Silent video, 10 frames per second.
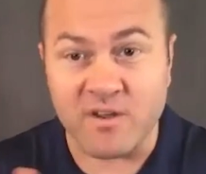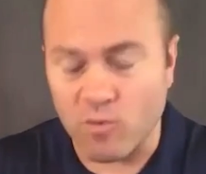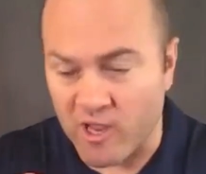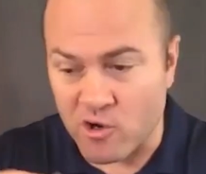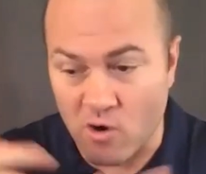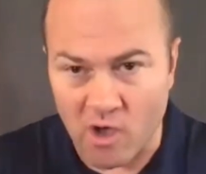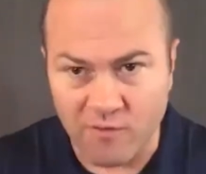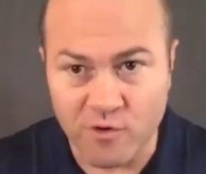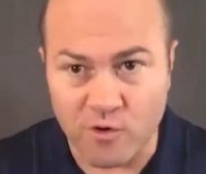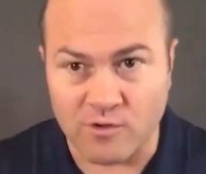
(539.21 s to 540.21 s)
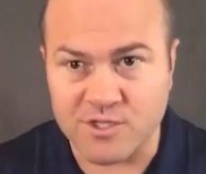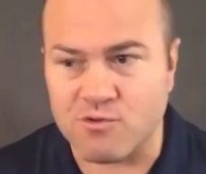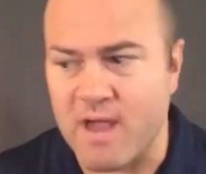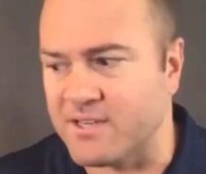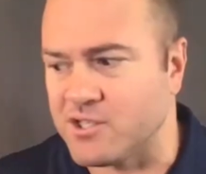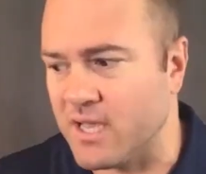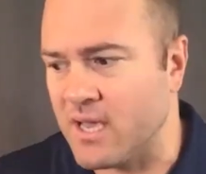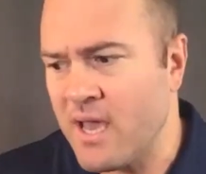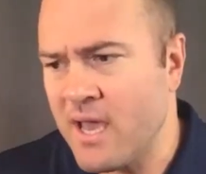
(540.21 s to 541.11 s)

it in your overall strategy.